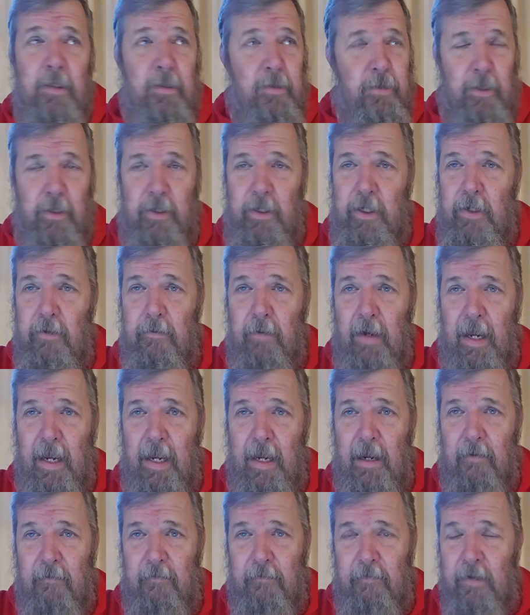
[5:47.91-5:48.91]
Do you
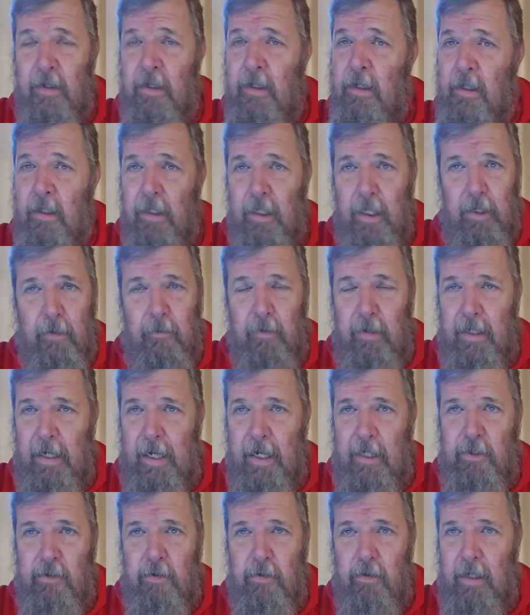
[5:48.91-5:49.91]
have liquid
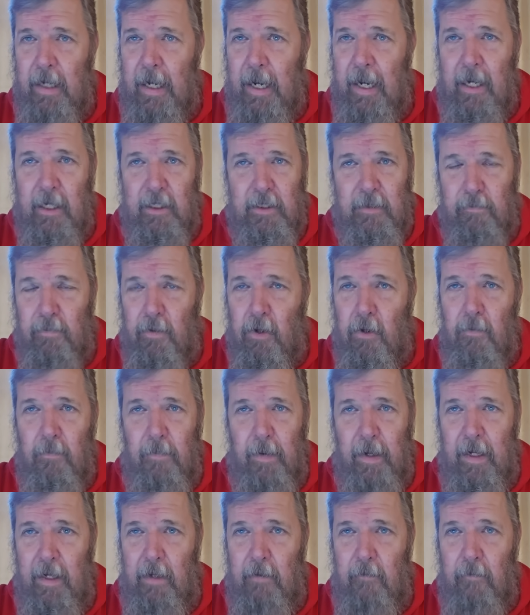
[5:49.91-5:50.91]
natural gas,
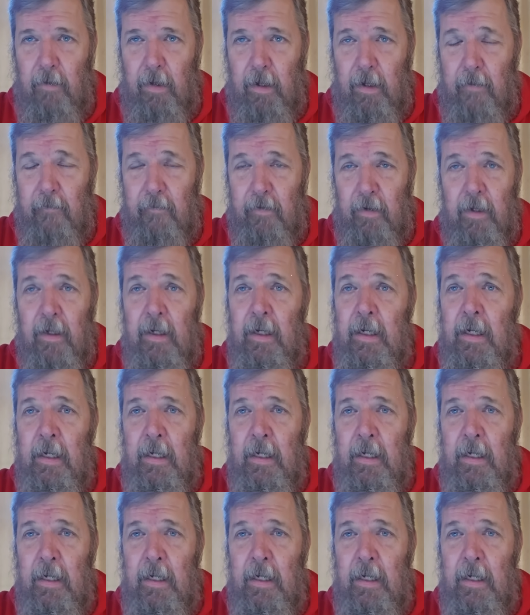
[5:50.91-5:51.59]
propane, whatever,